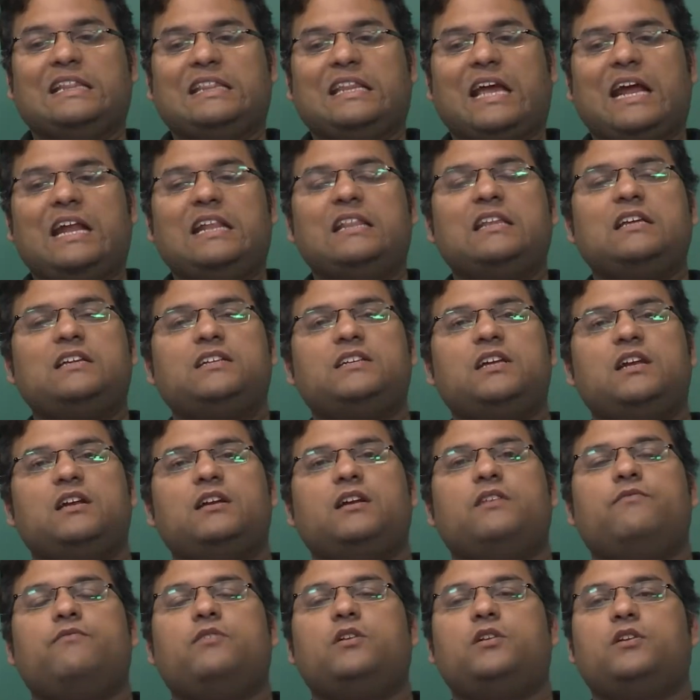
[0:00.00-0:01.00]
then the
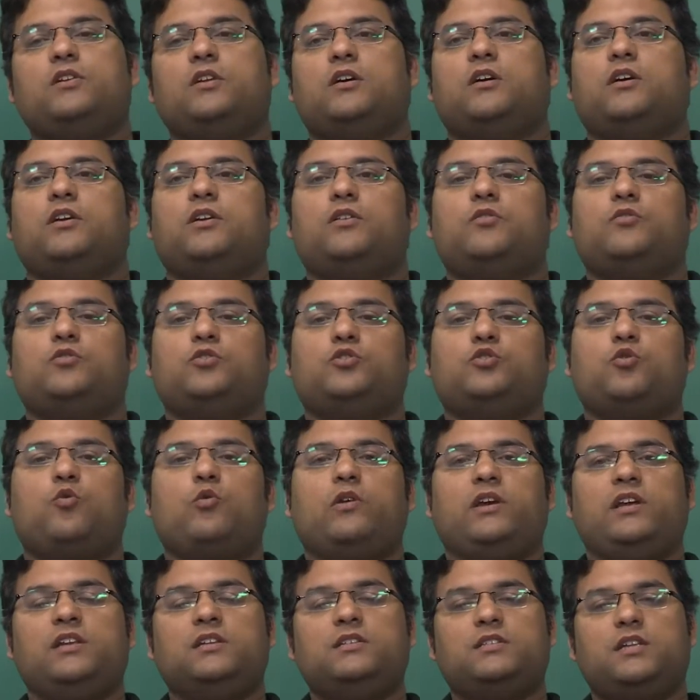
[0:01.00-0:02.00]
children will show
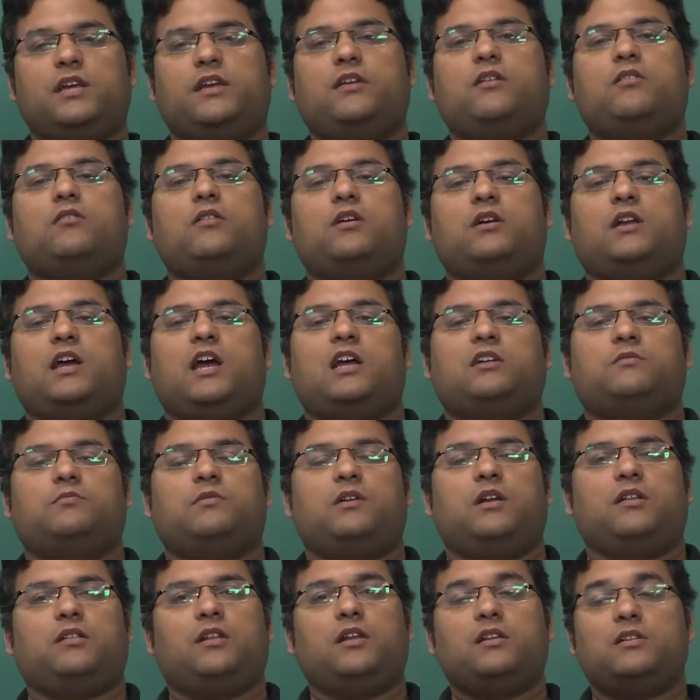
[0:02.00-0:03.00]
insecure
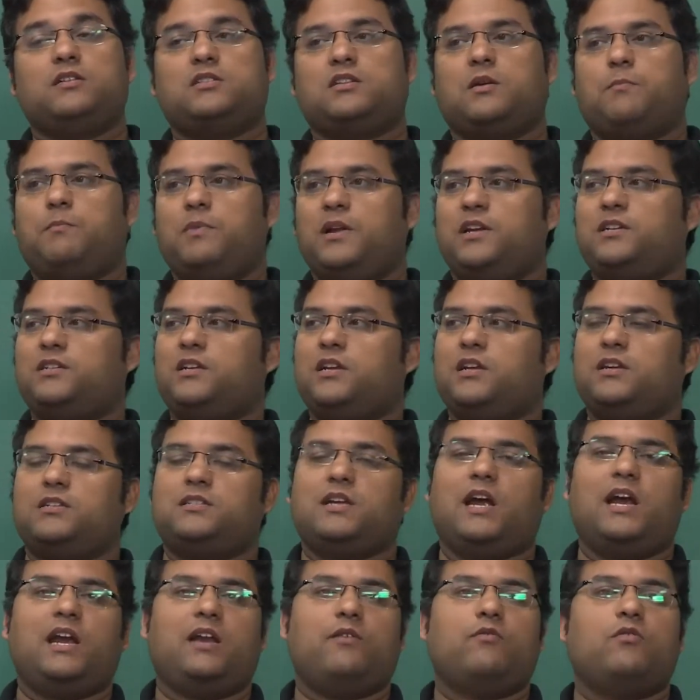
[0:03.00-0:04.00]
attachment, and then the separation
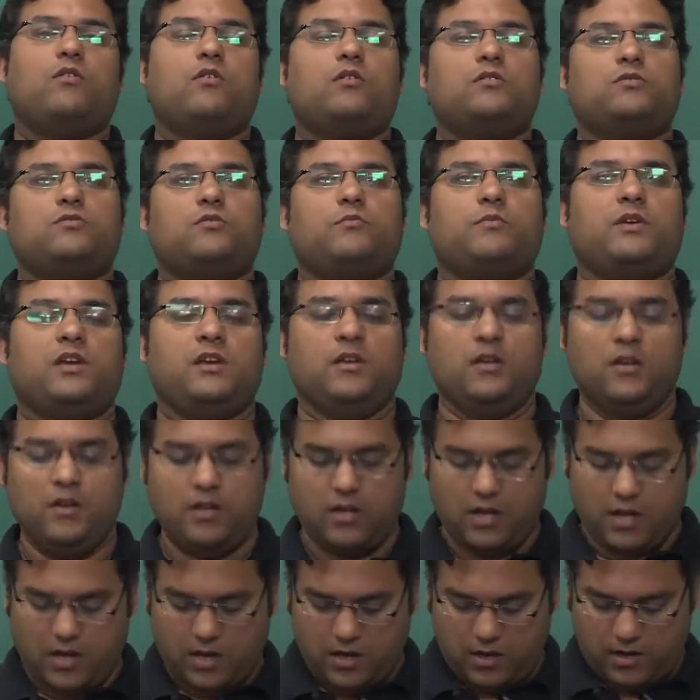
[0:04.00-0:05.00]
anxiety would also be
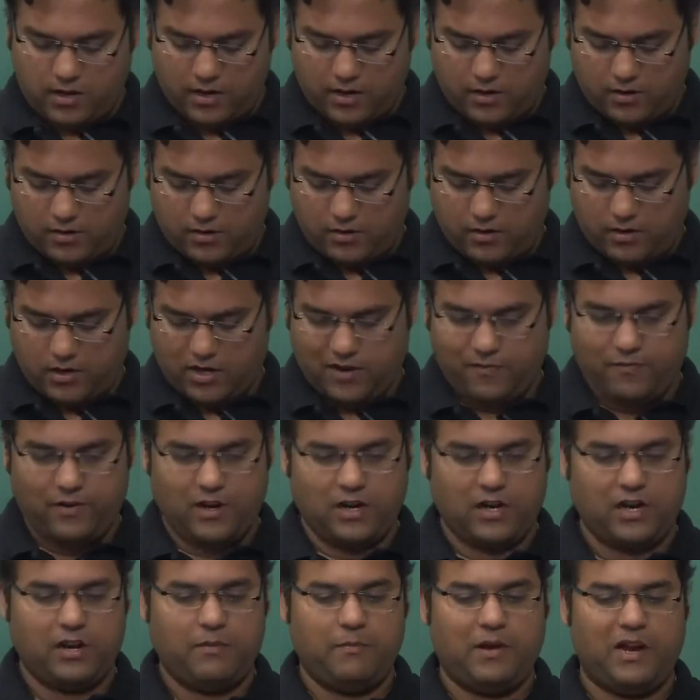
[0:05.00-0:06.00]

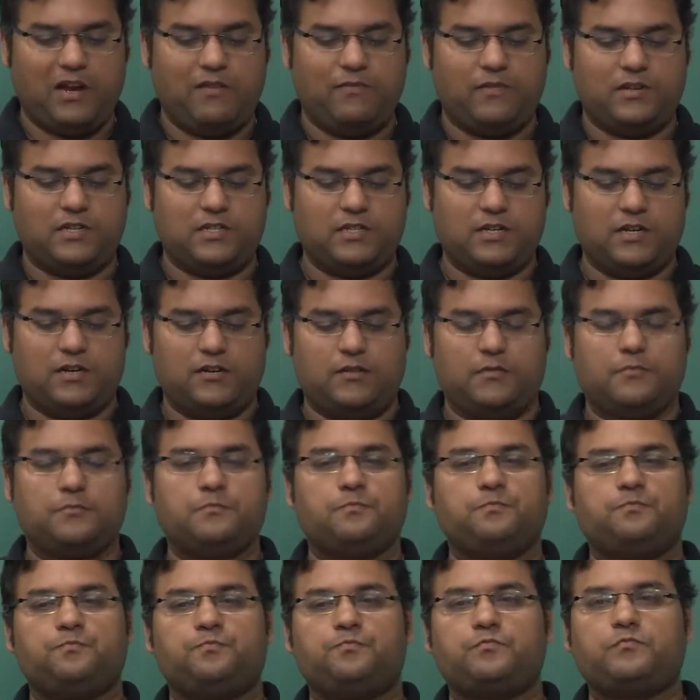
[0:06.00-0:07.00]
differently manifested.
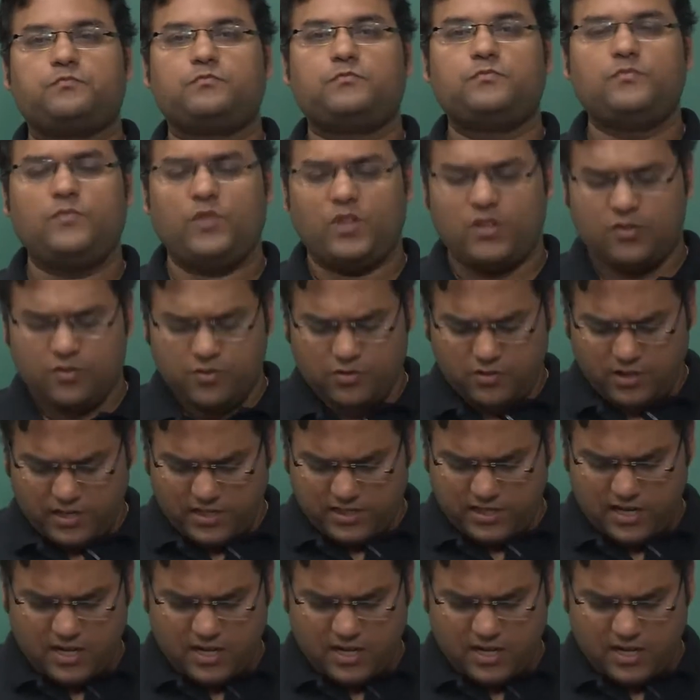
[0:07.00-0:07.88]
So, these